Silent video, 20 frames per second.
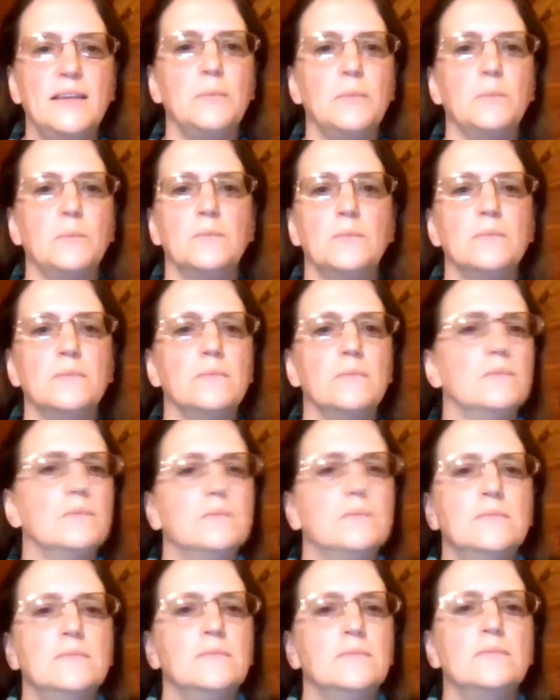Give
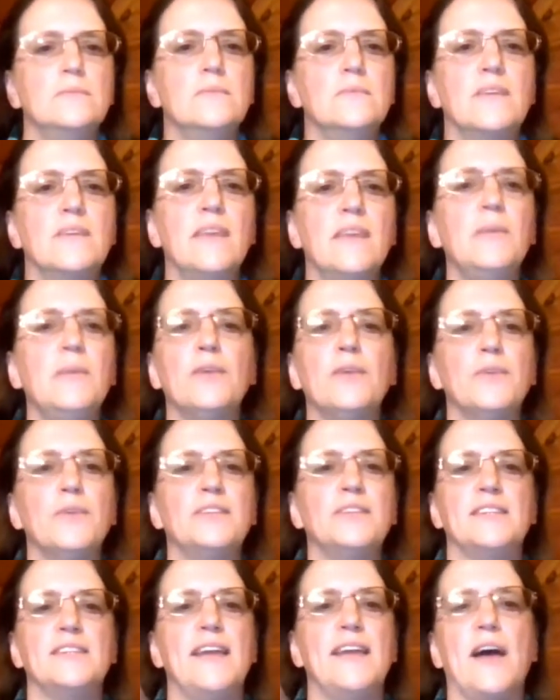me a
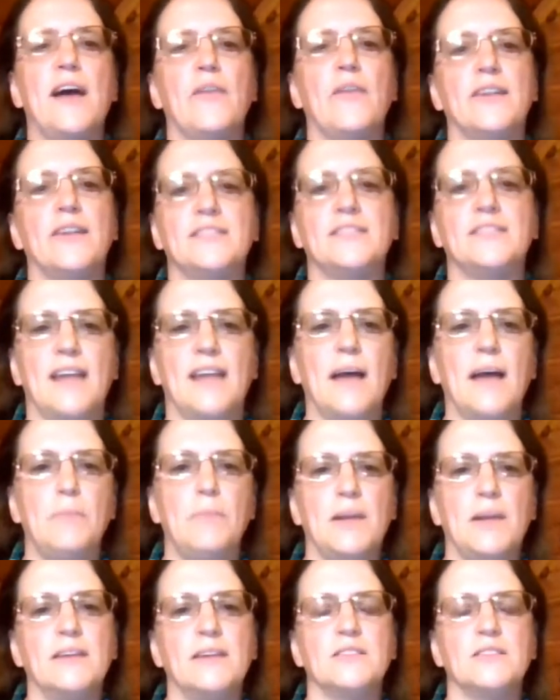reason now that's not
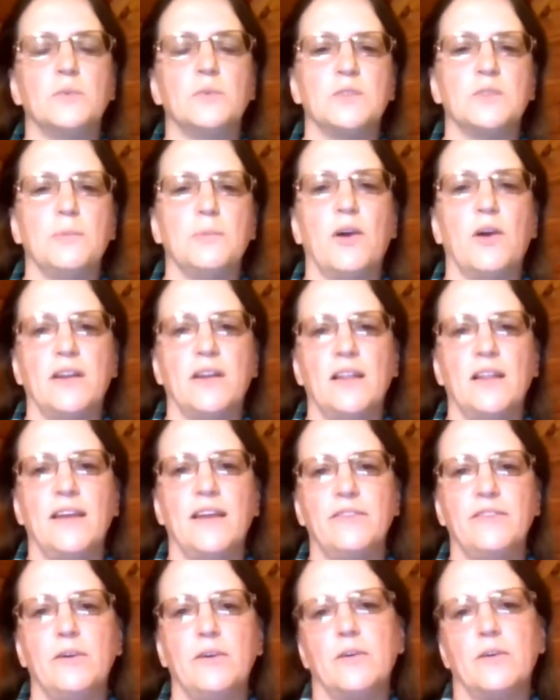because it was a party
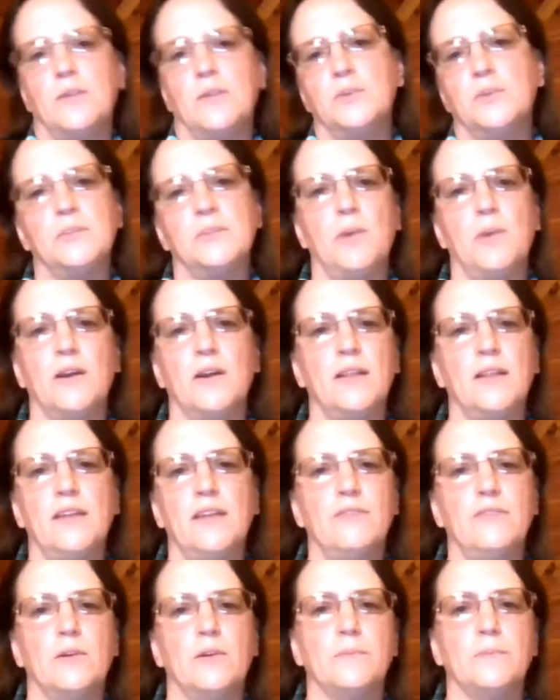line vote. It was a party
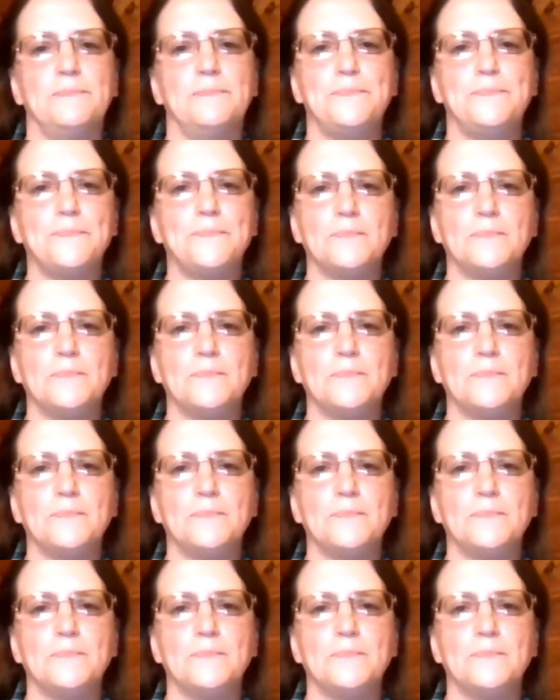line vote.